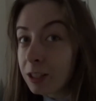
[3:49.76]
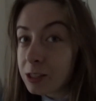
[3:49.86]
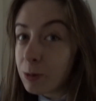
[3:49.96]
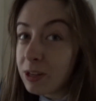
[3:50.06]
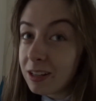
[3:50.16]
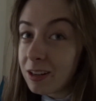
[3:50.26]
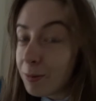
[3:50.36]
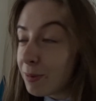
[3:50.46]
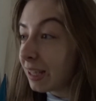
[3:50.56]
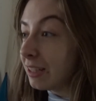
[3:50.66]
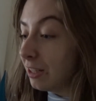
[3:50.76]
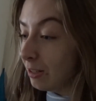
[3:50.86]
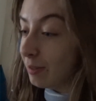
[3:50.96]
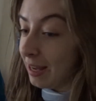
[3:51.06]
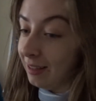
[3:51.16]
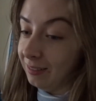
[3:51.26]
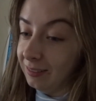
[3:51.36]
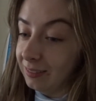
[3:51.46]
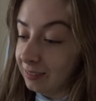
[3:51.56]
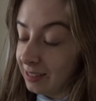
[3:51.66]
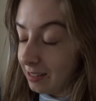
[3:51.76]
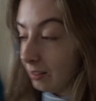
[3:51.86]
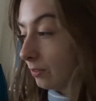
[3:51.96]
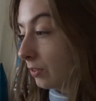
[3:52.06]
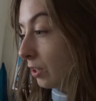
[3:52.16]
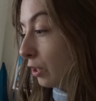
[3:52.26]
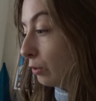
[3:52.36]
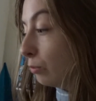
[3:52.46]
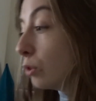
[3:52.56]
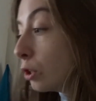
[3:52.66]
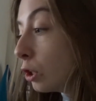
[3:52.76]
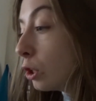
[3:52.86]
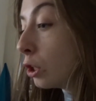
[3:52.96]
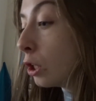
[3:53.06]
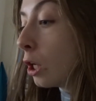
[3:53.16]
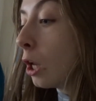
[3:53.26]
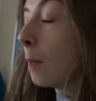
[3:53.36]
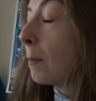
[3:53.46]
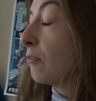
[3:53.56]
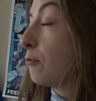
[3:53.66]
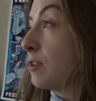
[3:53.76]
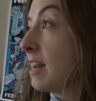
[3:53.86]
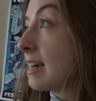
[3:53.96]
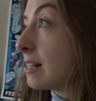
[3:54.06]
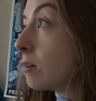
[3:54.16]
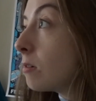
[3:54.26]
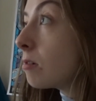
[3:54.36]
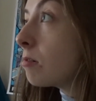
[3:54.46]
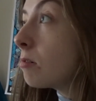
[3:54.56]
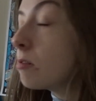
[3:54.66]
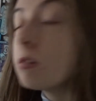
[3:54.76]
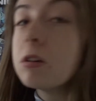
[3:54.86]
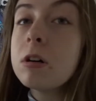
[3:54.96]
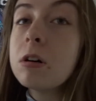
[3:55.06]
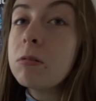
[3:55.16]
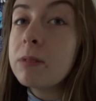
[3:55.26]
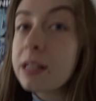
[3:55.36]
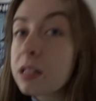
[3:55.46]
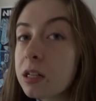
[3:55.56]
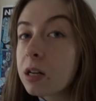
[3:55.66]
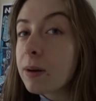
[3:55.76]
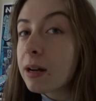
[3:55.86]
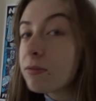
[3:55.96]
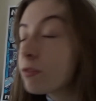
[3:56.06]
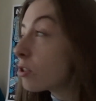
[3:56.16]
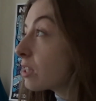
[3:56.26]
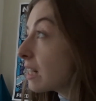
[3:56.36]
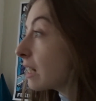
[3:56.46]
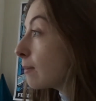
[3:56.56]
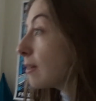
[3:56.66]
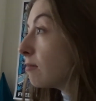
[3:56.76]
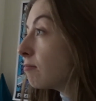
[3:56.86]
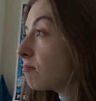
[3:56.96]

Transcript: So we're going to come back and do that this afternoon. But for now, we're going to go out for a teeny bit.